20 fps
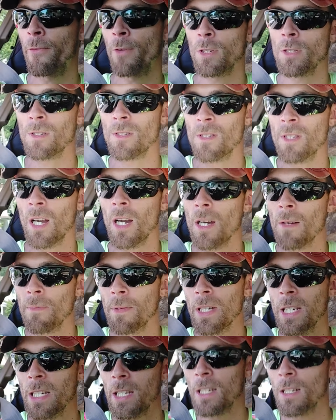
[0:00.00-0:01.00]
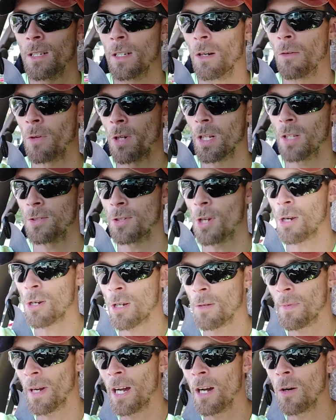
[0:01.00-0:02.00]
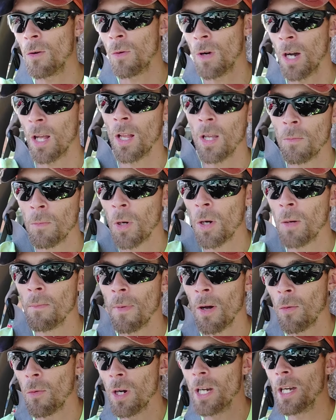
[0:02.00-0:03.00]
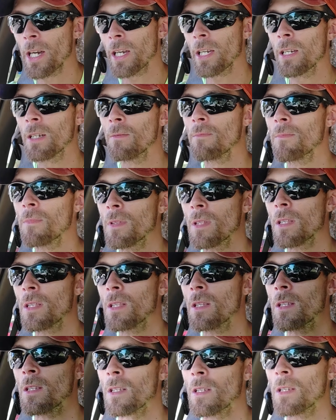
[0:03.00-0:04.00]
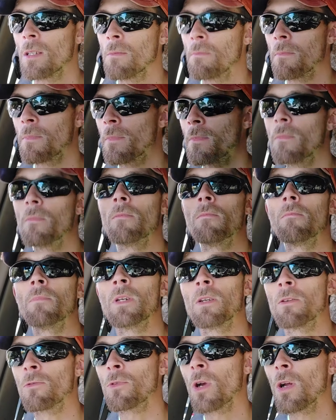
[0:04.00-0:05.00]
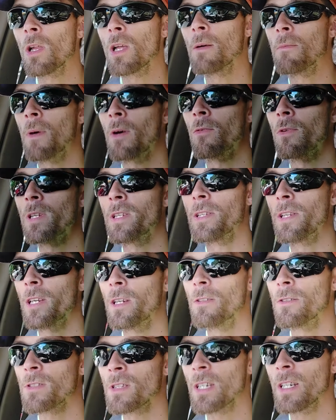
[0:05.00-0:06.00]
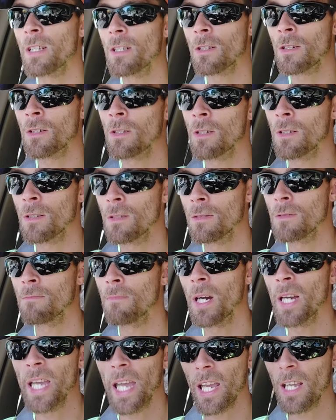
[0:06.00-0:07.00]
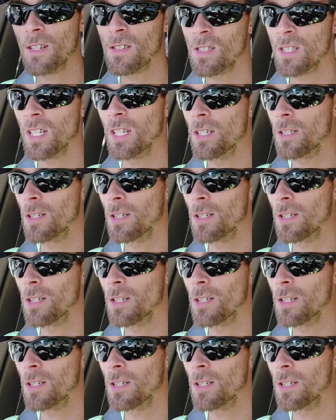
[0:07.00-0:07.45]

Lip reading: first topic I want to talk about while I'm on my way. And roll up my windows here. My AC